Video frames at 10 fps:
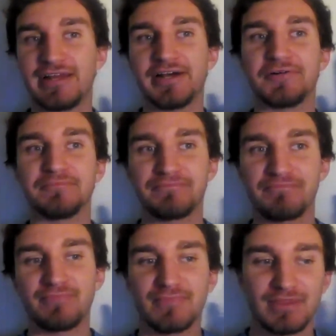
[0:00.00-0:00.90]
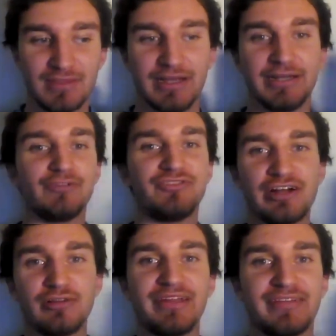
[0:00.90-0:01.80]
Now, I know
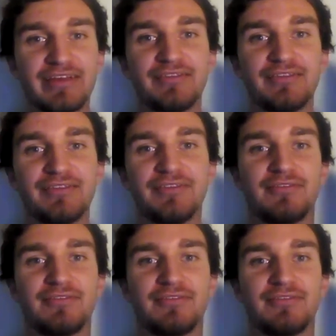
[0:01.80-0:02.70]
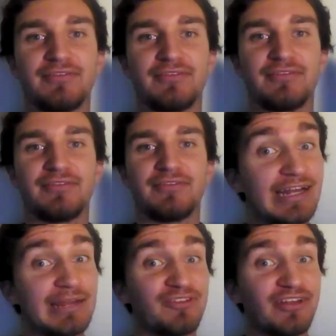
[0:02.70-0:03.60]
Jeremy says it's really hard to
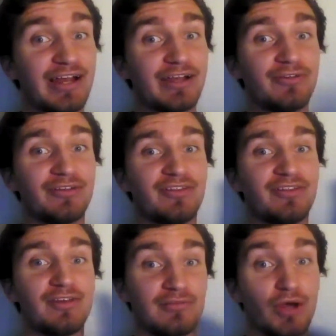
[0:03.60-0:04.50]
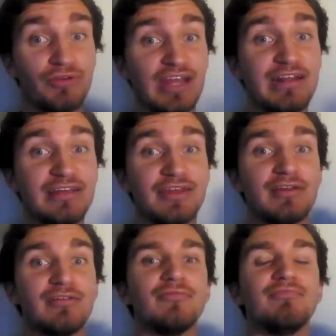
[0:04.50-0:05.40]
get 90% accuracy on most
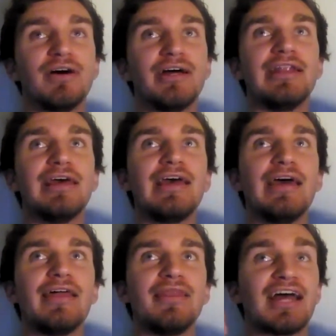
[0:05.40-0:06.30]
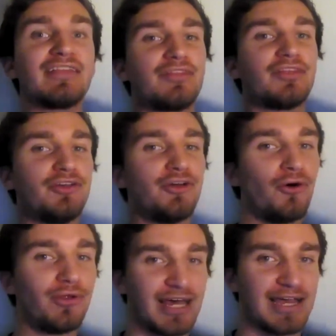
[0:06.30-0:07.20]
anything, but that's the
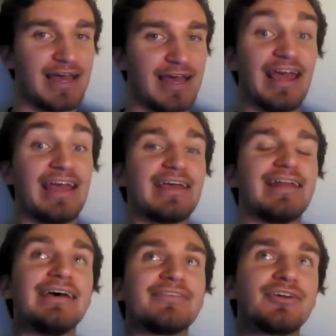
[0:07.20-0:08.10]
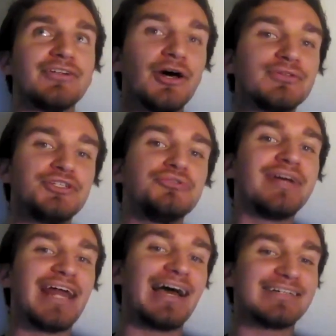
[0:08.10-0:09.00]
goal I had. Get as close
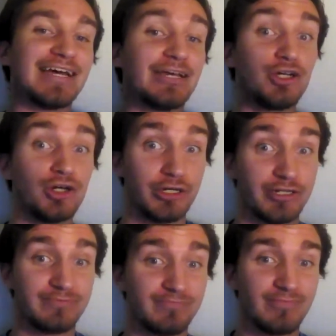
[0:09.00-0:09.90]
to it as I could.